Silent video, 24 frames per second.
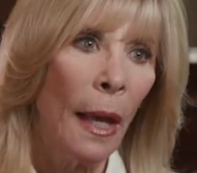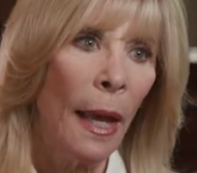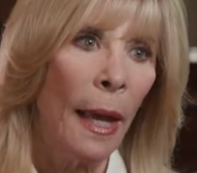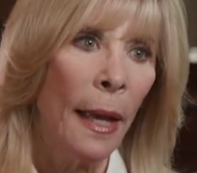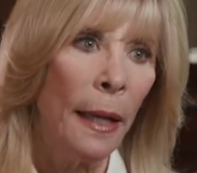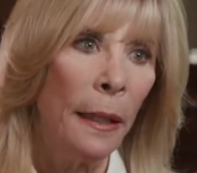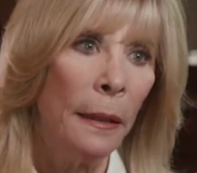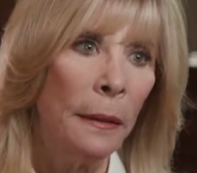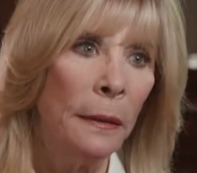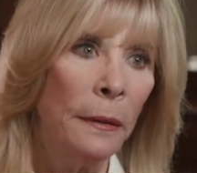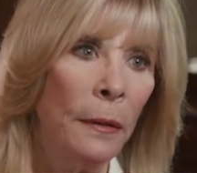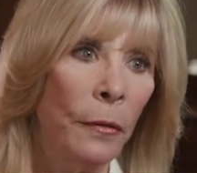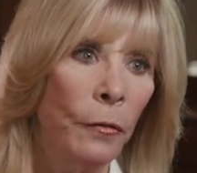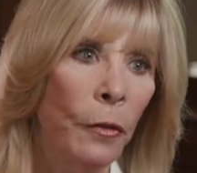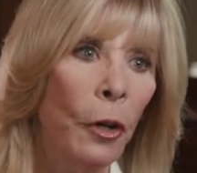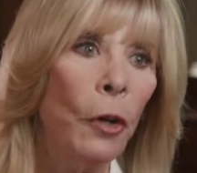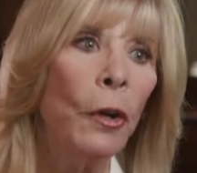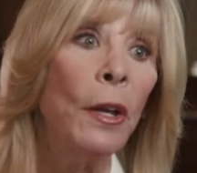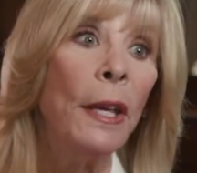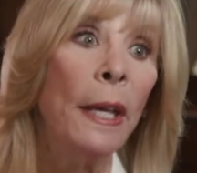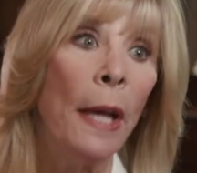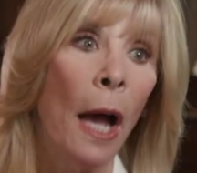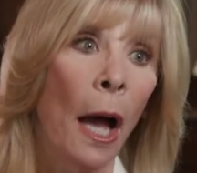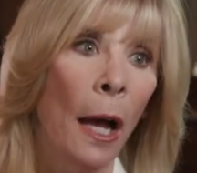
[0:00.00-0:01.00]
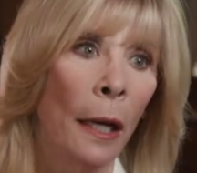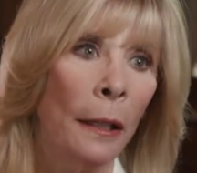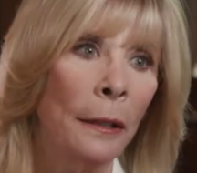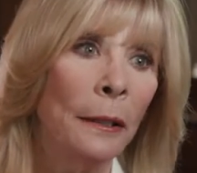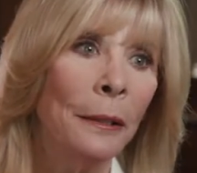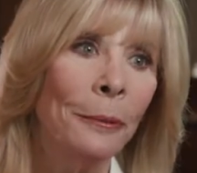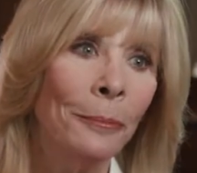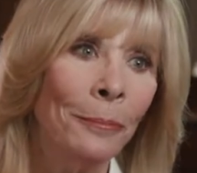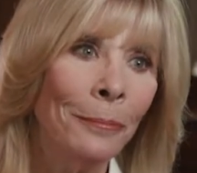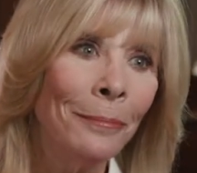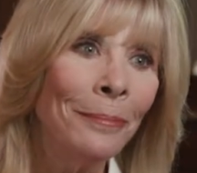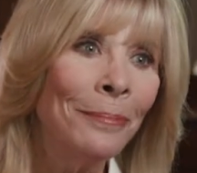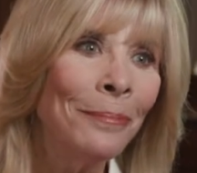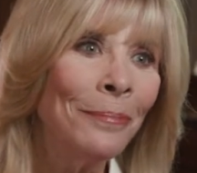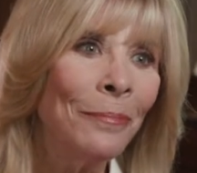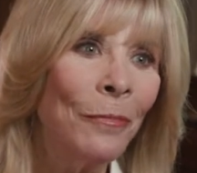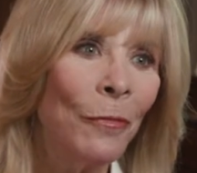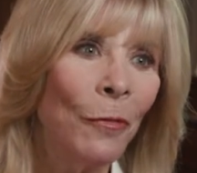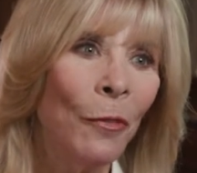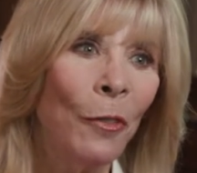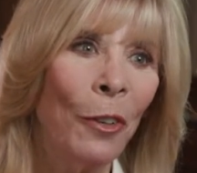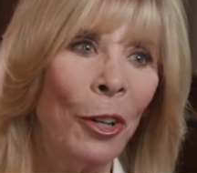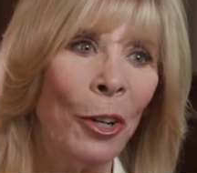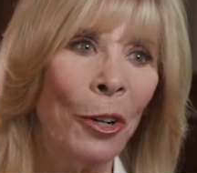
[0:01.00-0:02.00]
and very young,
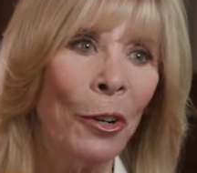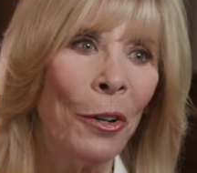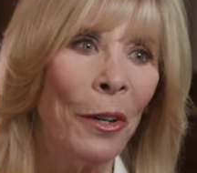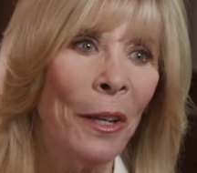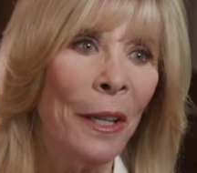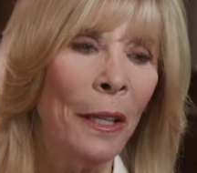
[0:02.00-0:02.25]
very...